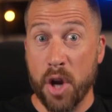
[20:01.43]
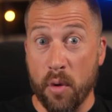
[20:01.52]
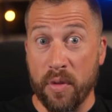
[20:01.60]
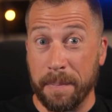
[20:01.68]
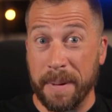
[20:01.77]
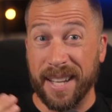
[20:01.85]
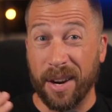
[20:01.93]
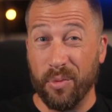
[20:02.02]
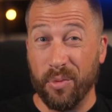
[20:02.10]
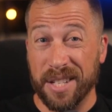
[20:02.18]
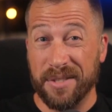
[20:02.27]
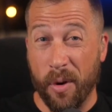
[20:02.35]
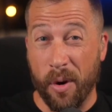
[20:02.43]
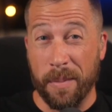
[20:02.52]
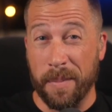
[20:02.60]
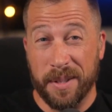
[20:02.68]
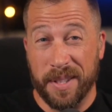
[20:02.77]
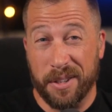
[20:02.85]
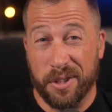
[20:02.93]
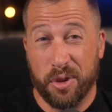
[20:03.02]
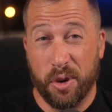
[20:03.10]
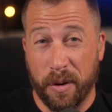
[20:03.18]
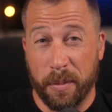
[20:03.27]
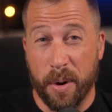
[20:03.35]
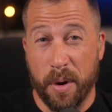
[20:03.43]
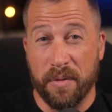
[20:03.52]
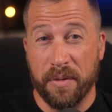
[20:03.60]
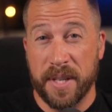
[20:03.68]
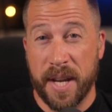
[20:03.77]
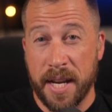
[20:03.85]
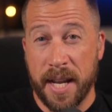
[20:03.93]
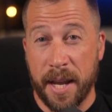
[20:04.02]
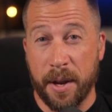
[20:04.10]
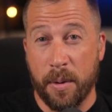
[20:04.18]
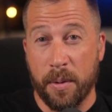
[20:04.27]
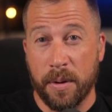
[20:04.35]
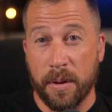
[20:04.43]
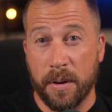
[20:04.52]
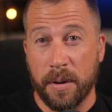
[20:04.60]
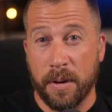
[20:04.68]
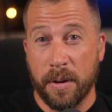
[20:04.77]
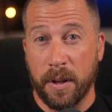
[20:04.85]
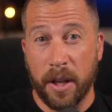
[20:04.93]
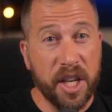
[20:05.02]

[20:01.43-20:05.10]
that because I read his form, and he's like a surfer bro from San Diego. Like, he